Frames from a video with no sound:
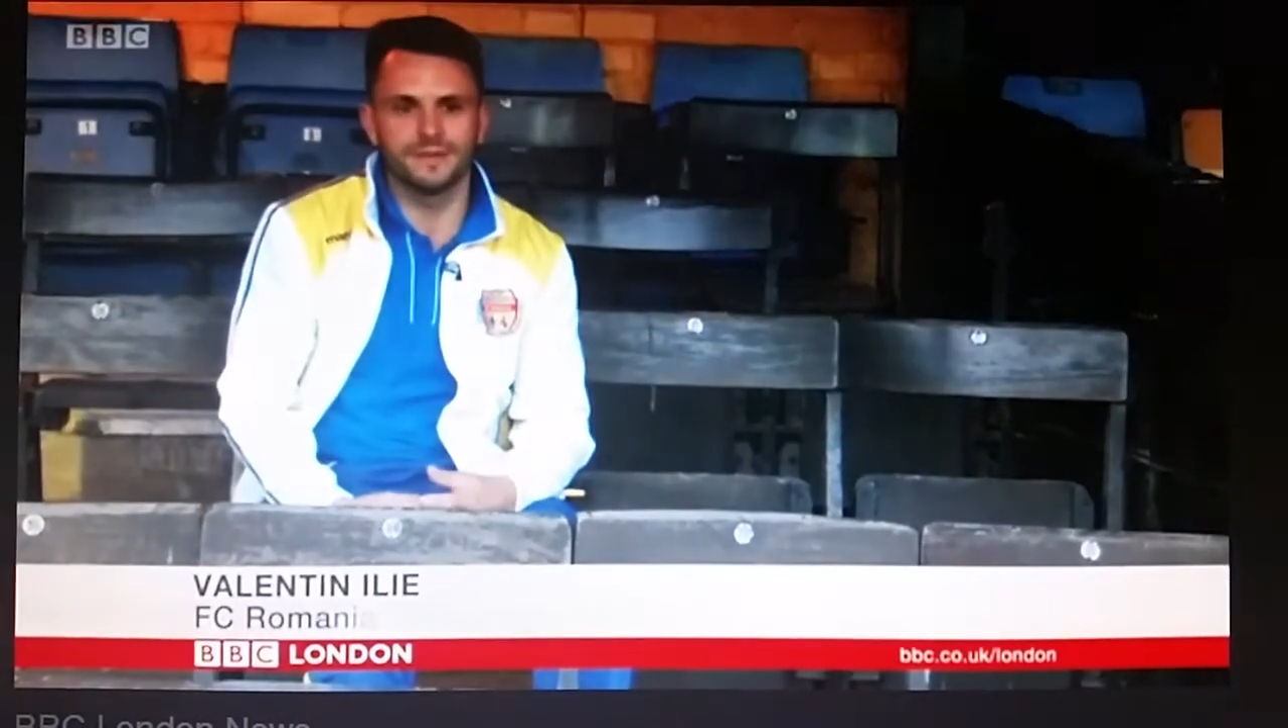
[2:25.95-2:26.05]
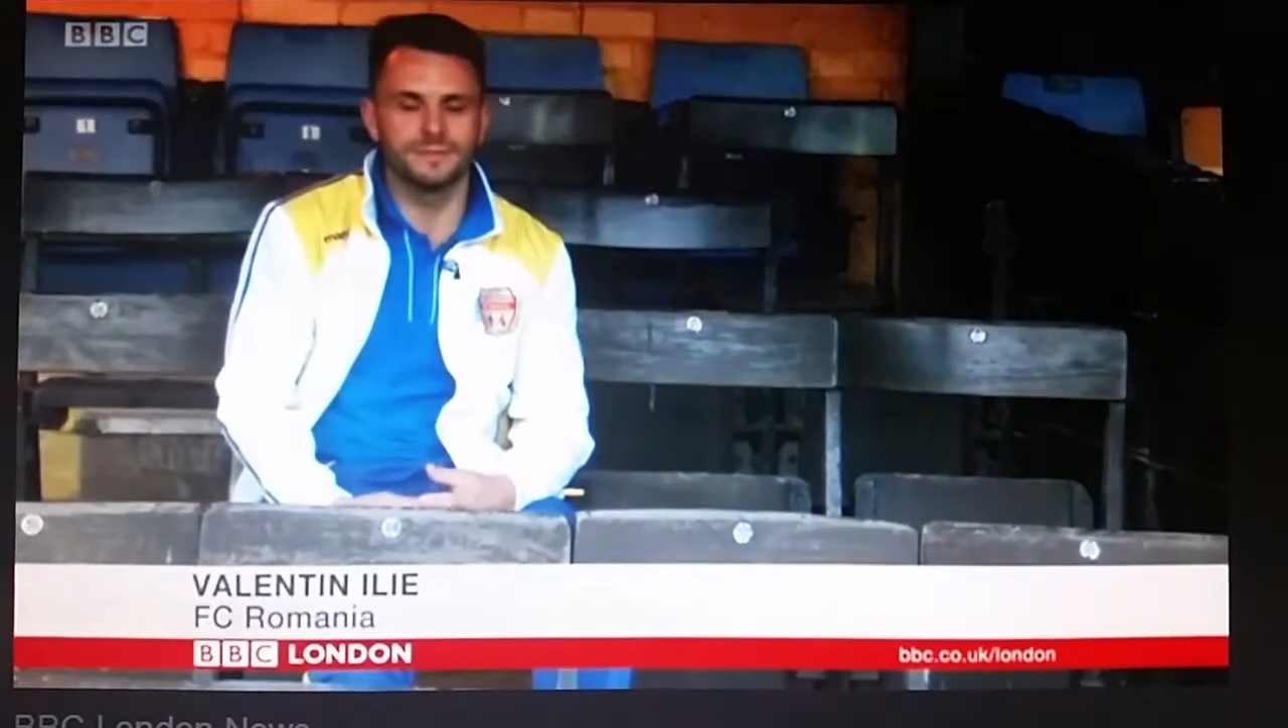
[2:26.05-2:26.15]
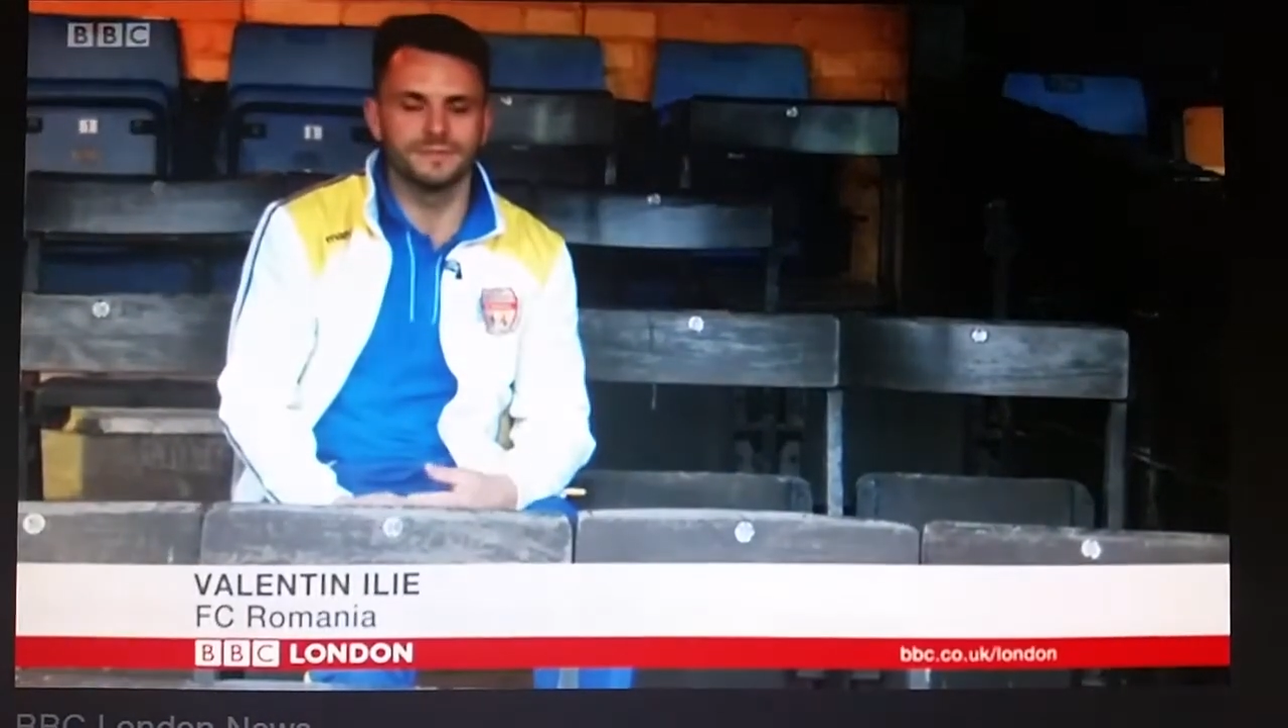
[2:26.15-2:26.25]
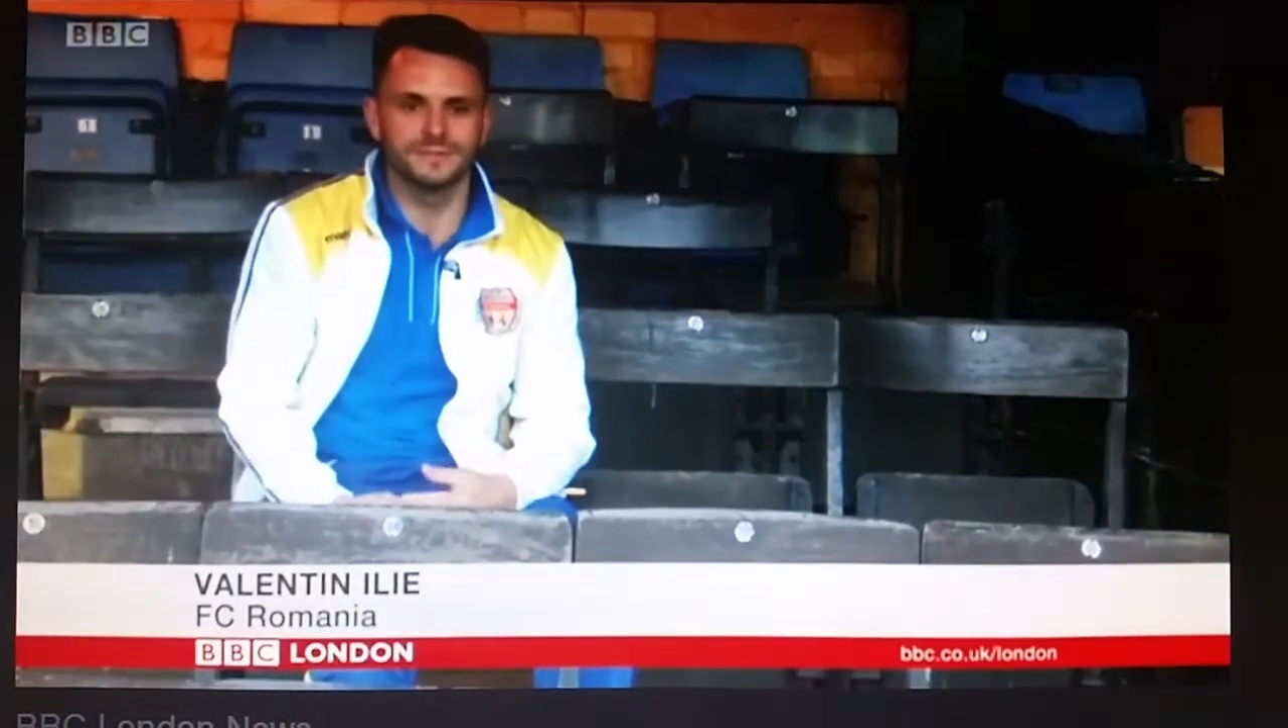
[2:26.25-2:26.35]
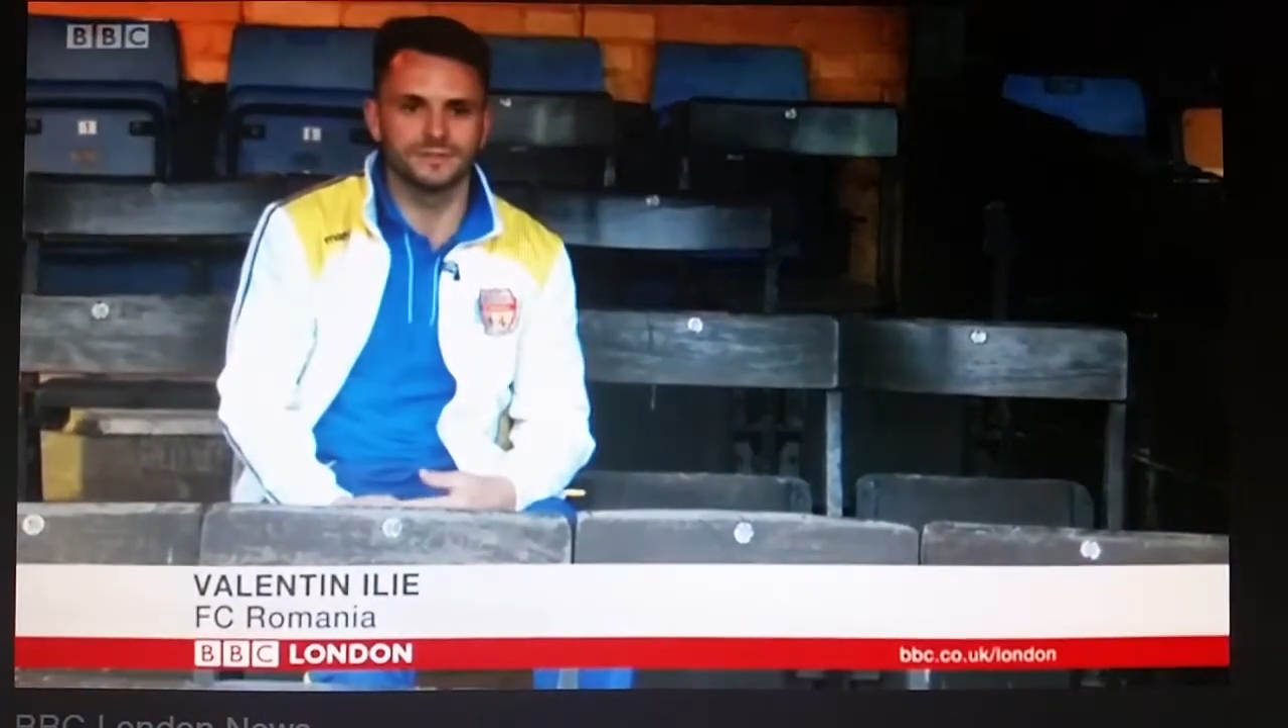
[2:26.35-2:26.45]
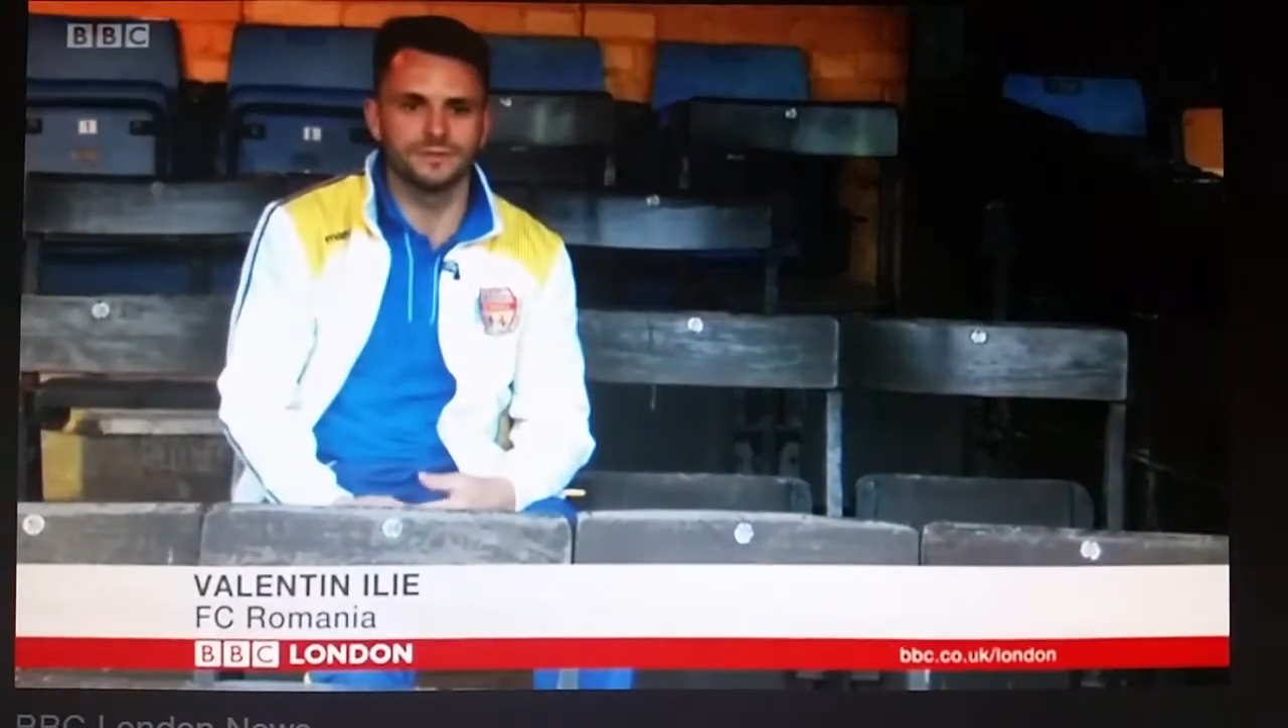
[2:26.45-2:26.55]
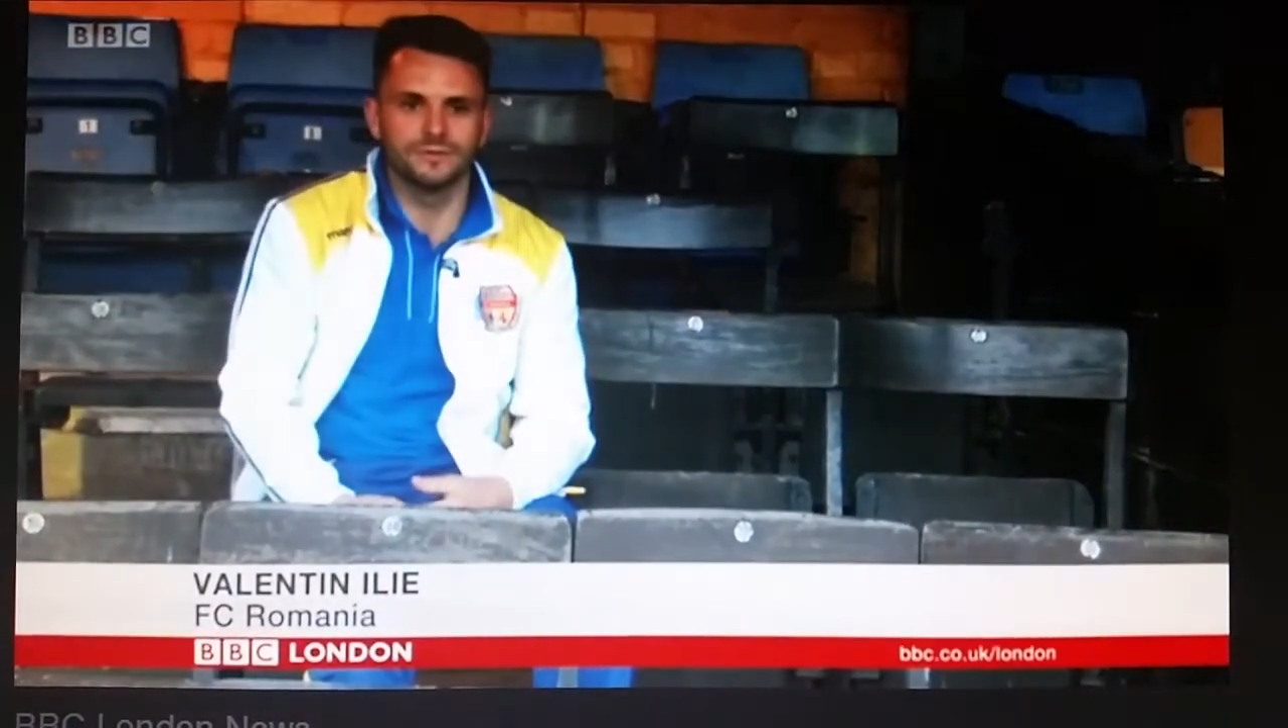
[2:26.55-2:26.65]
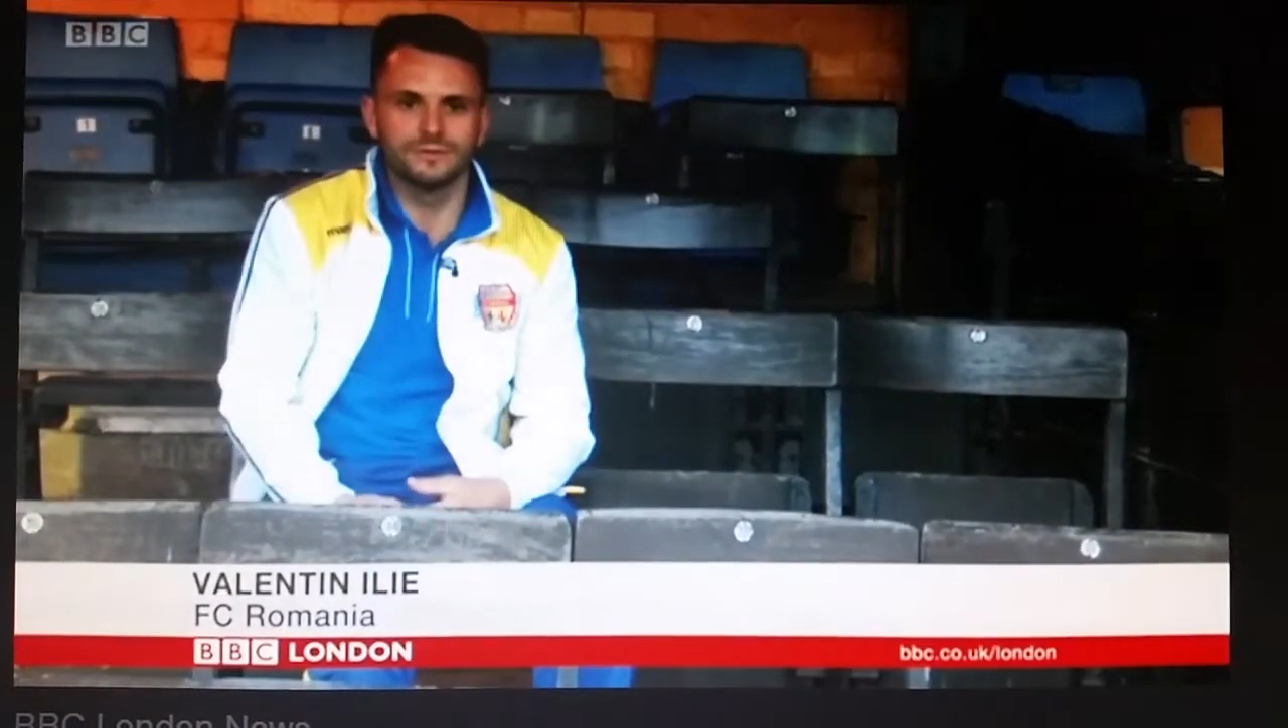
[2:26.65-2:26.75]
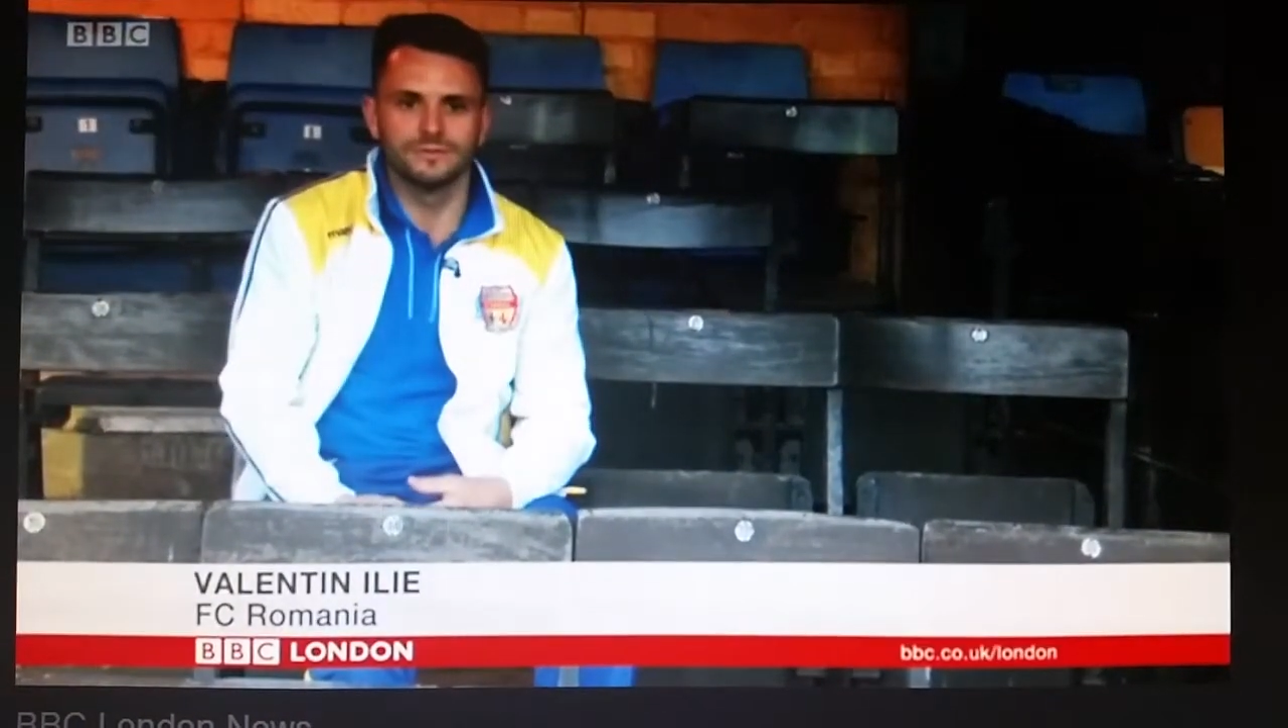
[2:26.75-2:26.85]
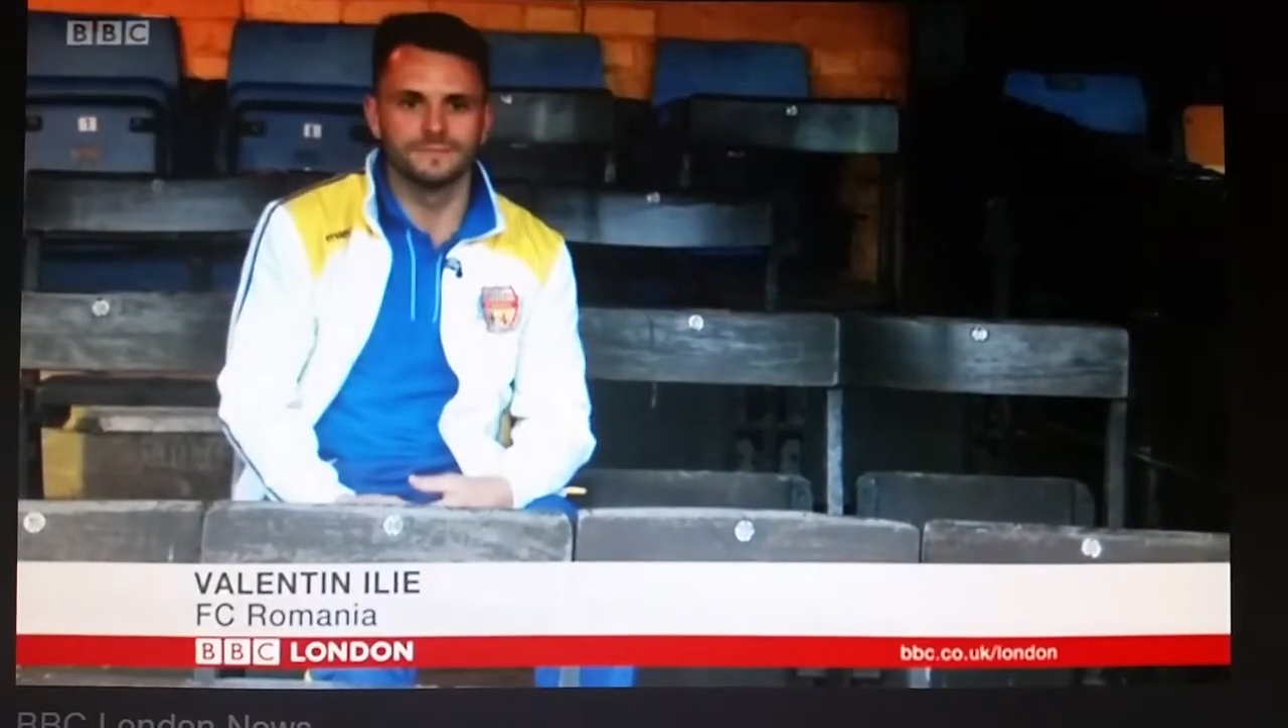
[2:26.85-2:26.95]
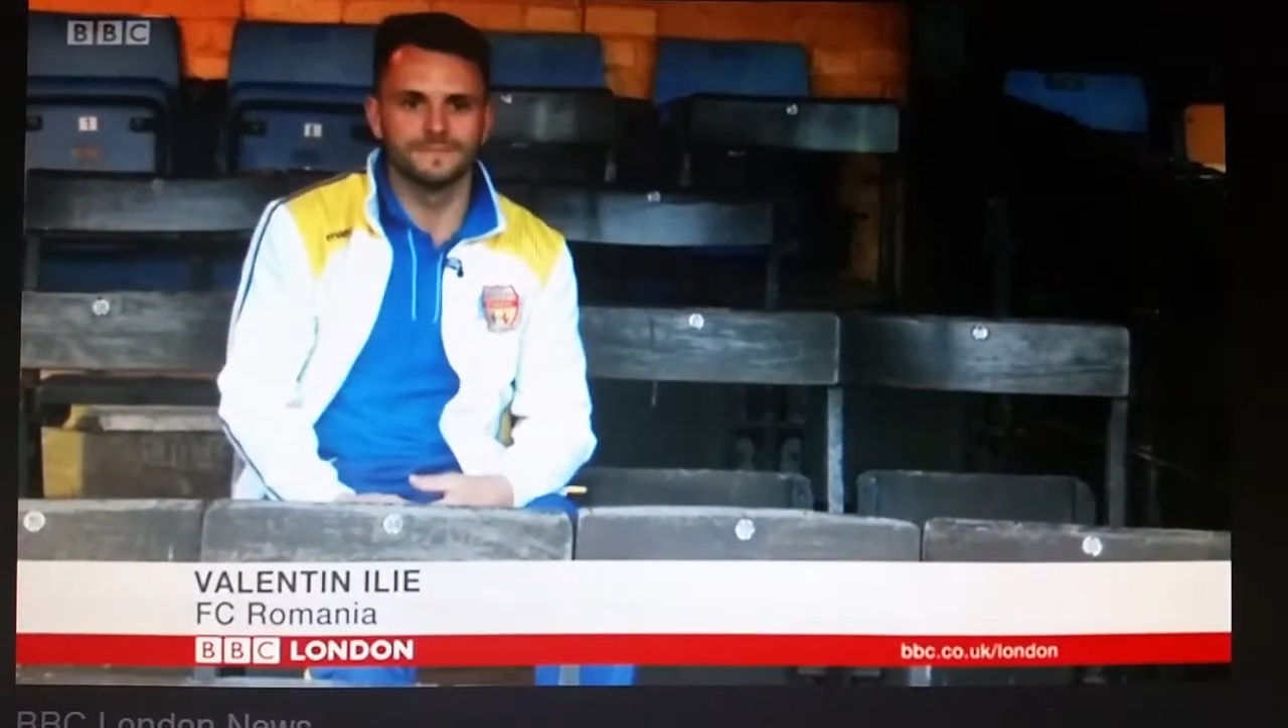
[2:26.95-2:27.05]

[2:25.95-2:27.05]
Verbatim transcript: them? So